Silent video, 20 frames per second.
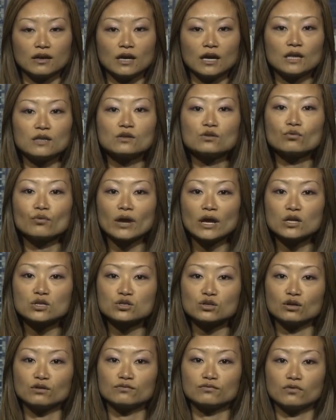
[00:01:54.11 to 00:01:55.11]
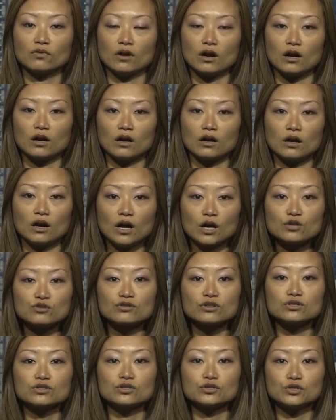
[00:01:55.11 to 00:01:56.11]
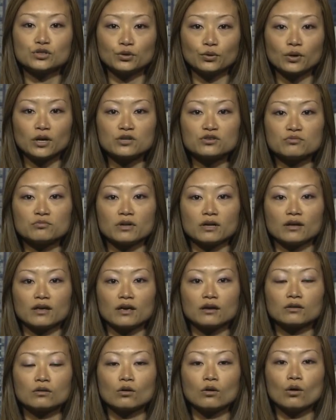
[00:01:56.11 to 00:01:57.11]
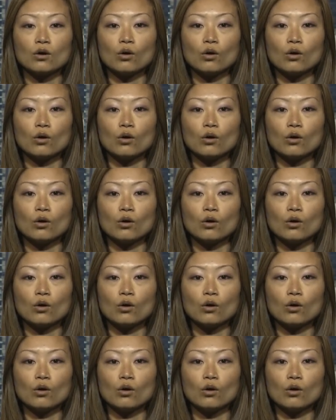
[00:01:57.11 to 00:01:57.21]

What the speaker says: in the range of $100 to $200 million